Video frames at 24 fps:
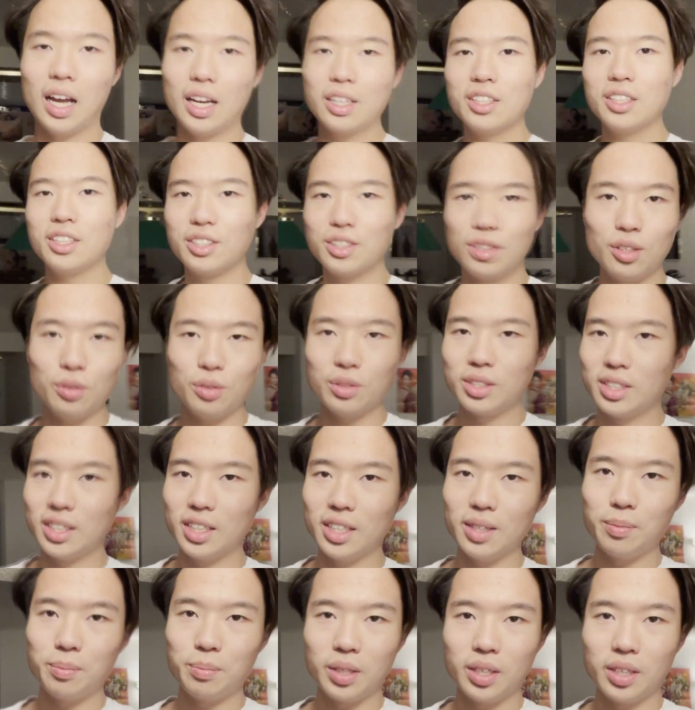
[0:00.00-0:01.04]
I just don't see
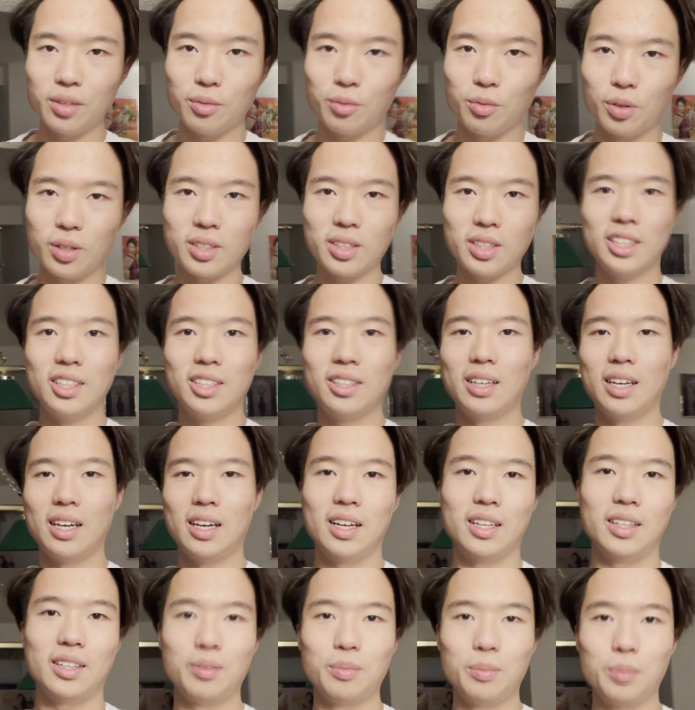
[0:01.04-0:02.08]
it being worth it
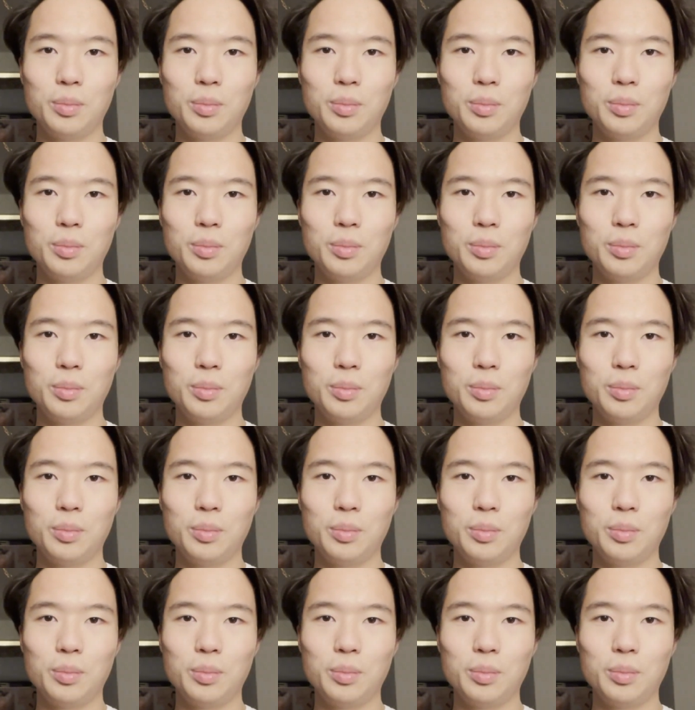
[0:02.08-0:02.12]
at the